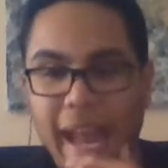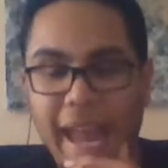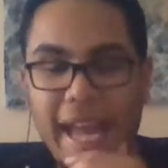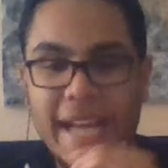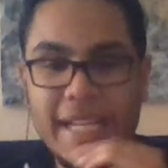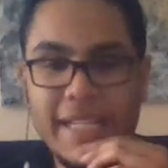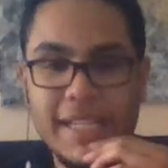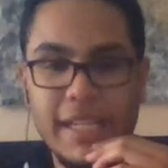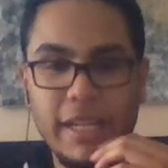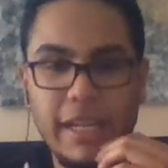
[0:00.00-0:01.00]
And
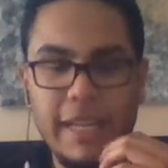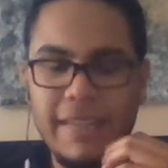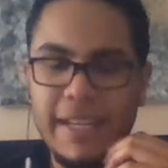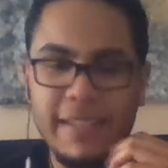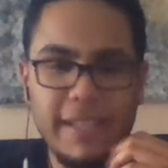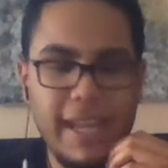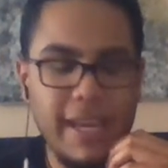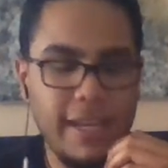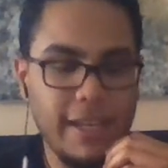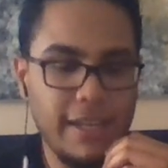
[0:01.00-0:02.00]
in the end of the
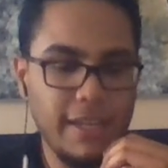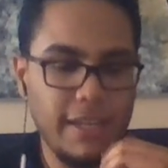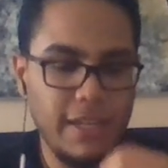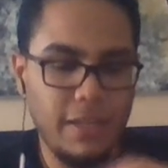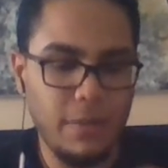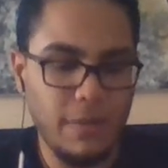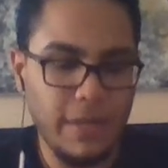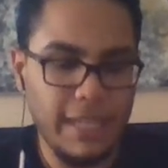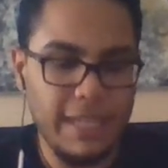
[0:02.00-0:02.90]
day, you know,